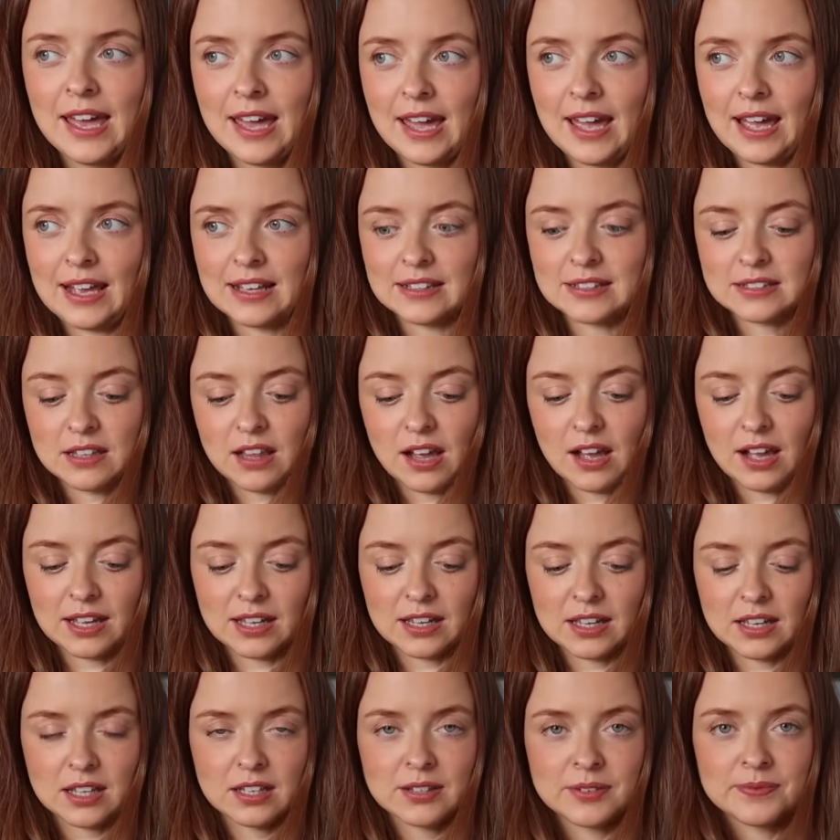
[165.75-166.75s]
It's
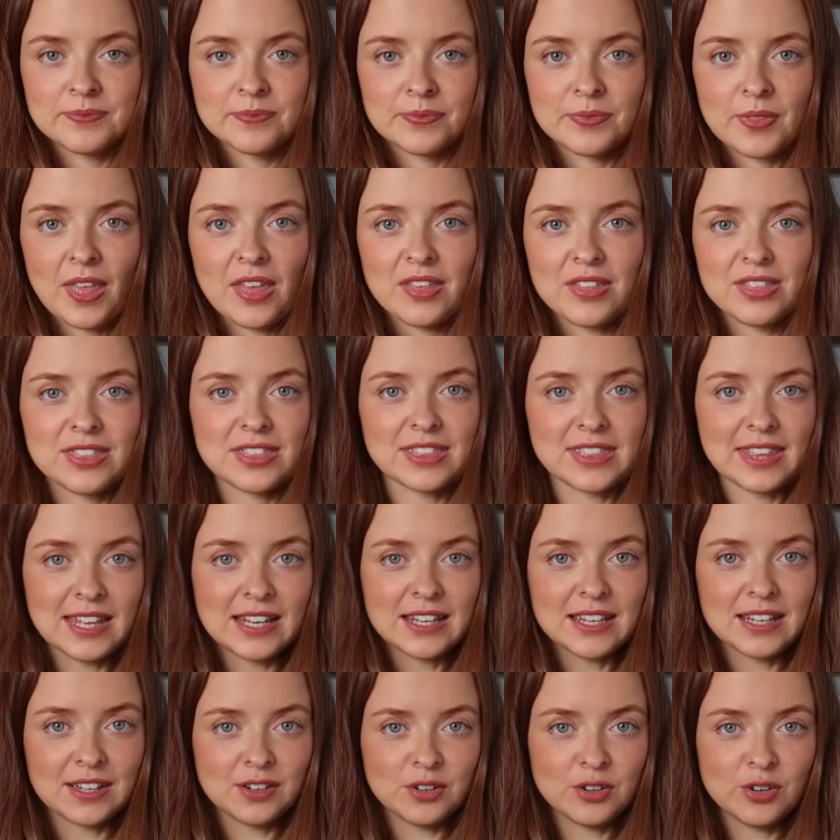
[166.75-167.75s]
like
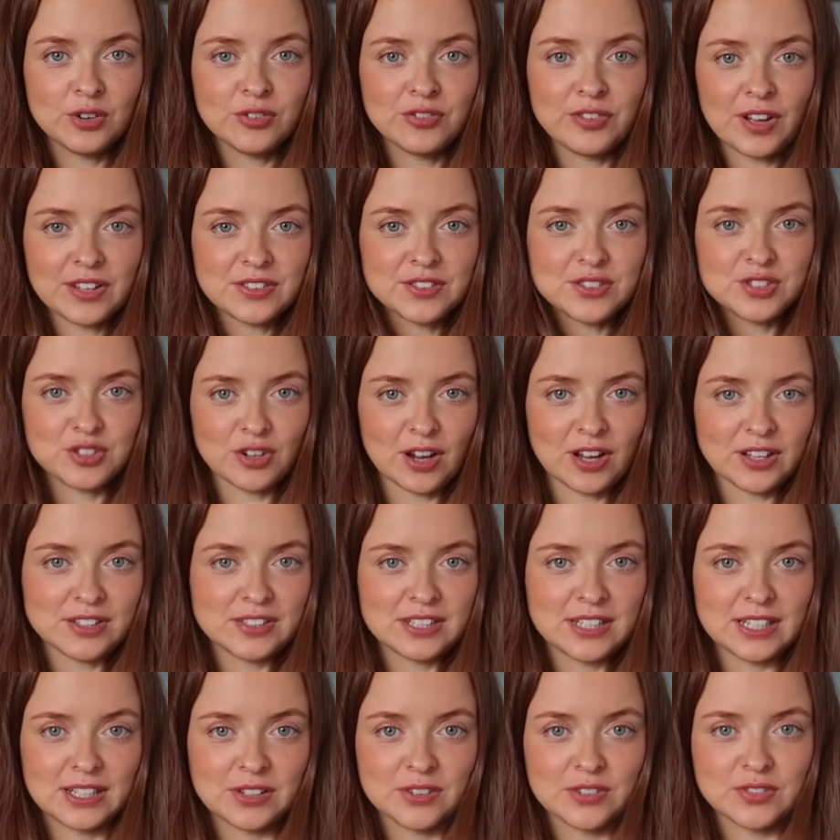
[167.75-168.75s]
thin enough and
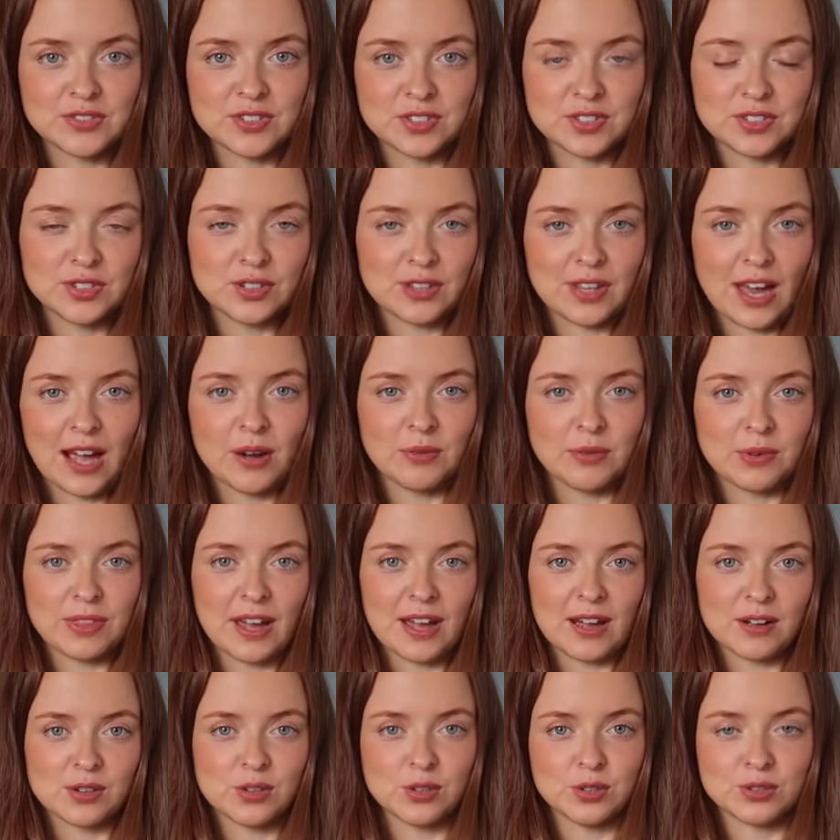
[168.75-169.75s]
stretchy enough to do that
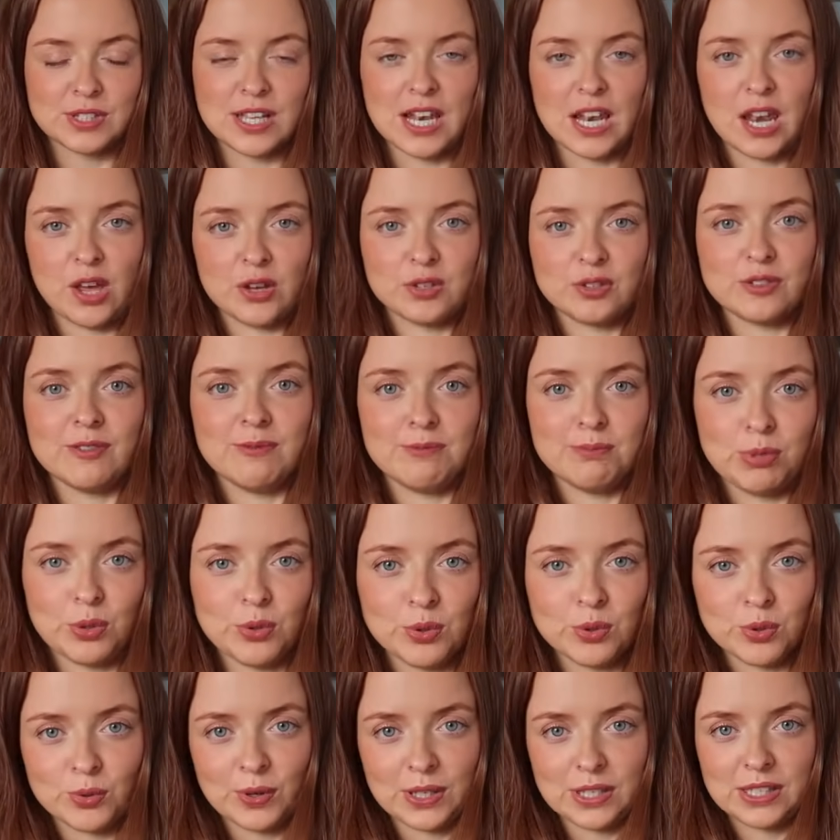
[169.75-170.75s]
without causing loads of
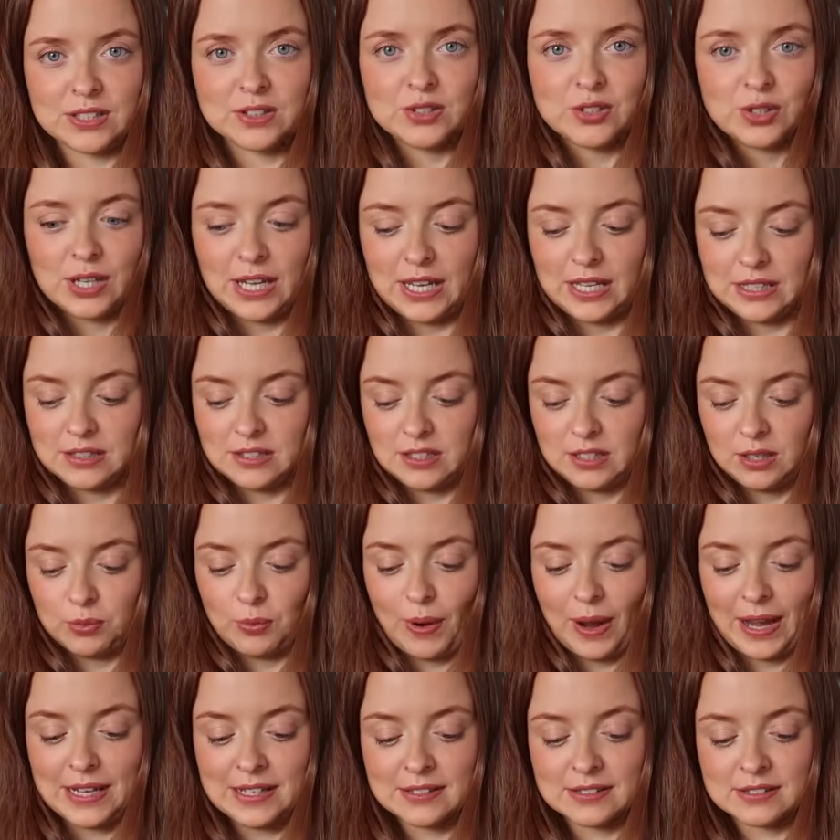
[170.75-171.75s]
bulk when you tuck it into your
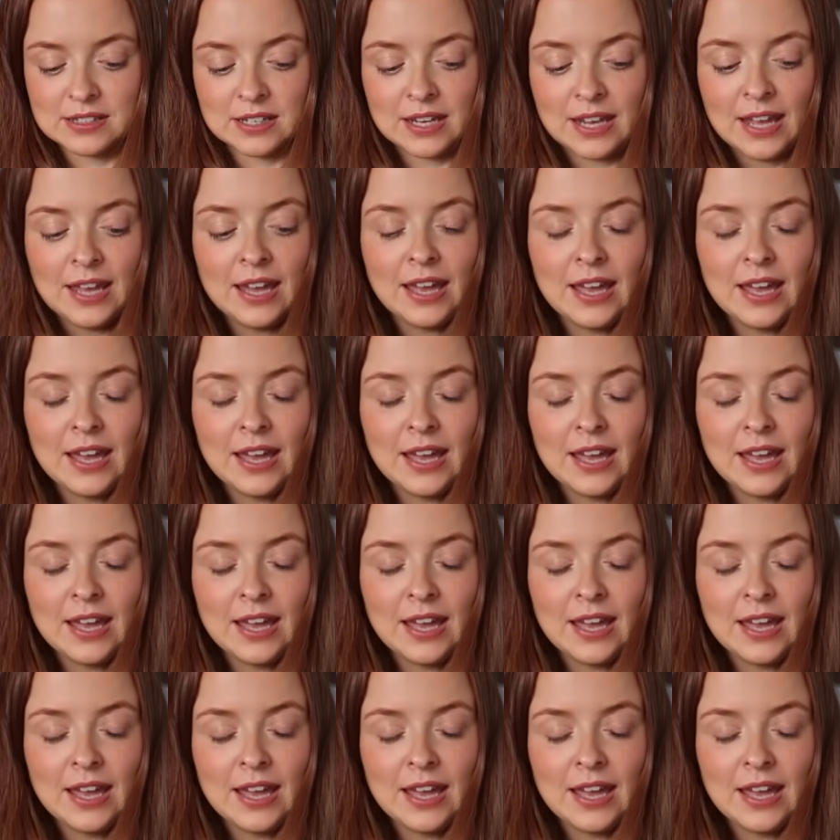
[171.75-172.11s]
waist.